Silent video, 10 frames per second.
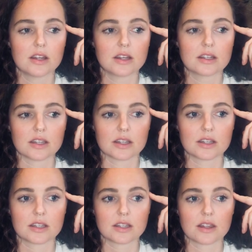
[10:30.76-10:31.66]

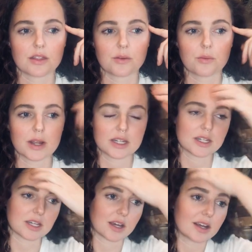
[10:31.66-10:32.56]
since the
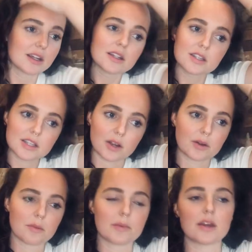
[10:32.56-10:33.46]
winter, so it
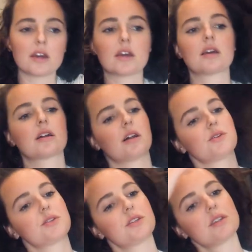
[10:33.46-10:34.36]
would be
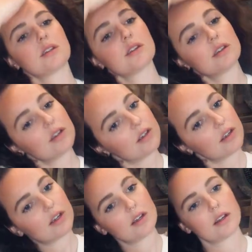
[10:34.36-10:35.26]
close
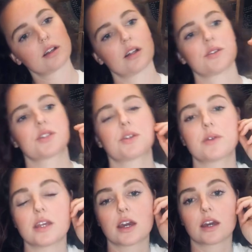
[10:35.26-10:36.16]
to a
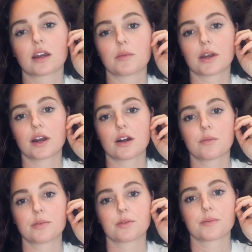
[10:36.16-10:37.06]
year coming up,
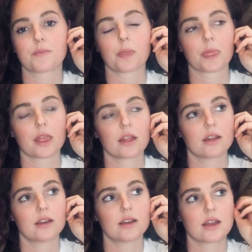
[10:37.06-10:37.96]

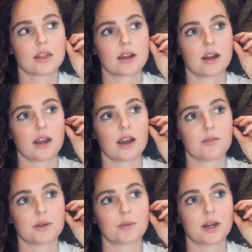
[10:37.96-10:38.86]
that I have
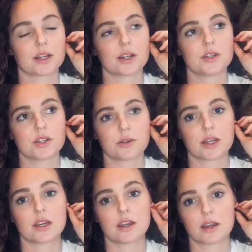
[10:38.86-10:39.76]
been working
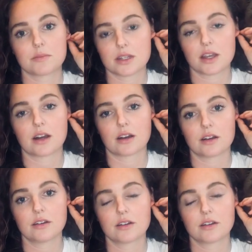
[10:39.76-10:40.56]
doing EMDR,